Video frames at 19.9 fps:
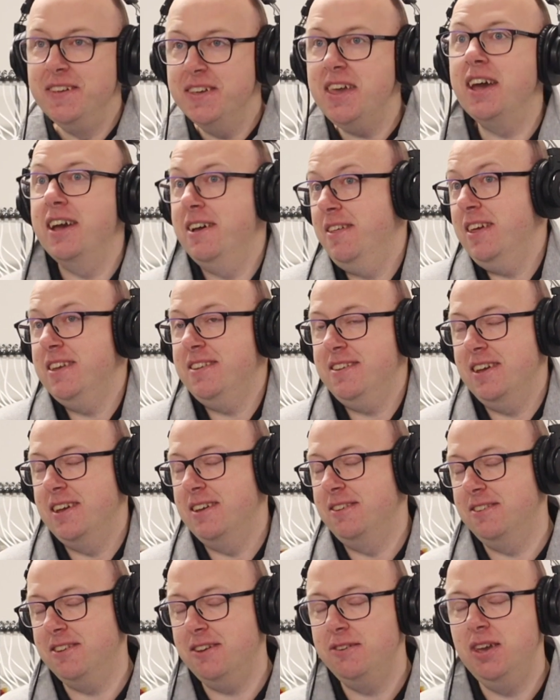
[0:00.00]
Yeah, that's
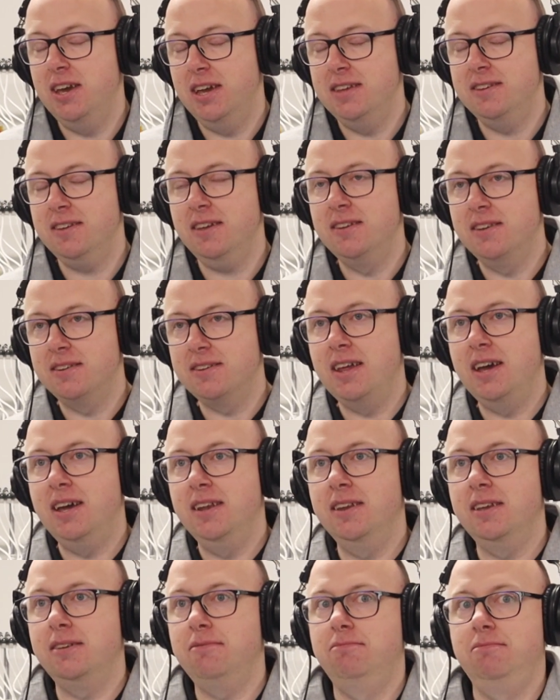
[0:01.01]
it. So it's
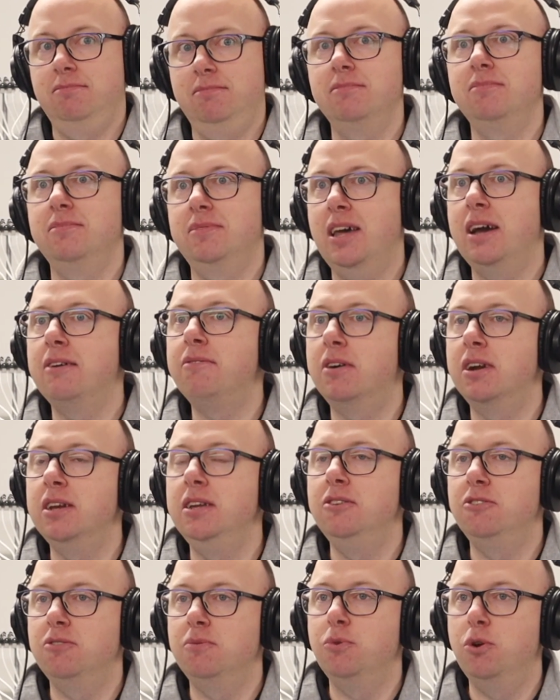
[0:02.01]
understanding that
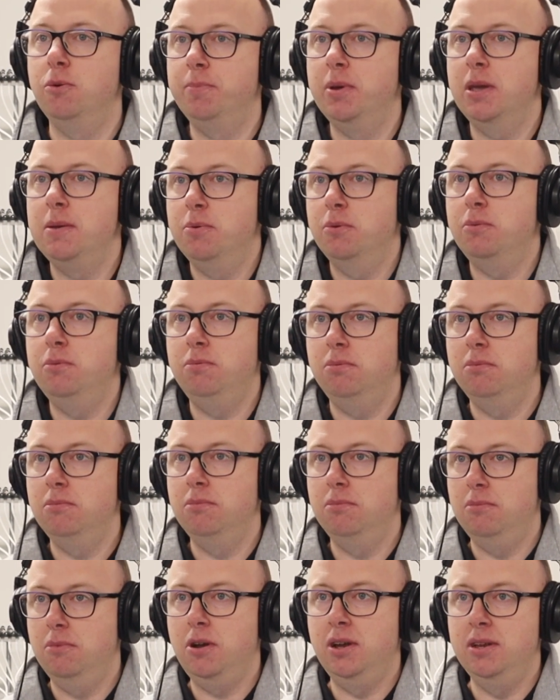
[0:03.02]
range and what people
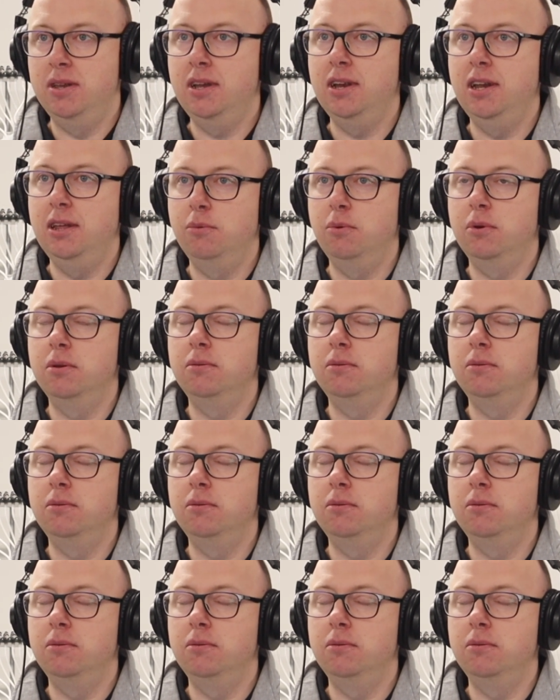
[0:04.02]
ideally want.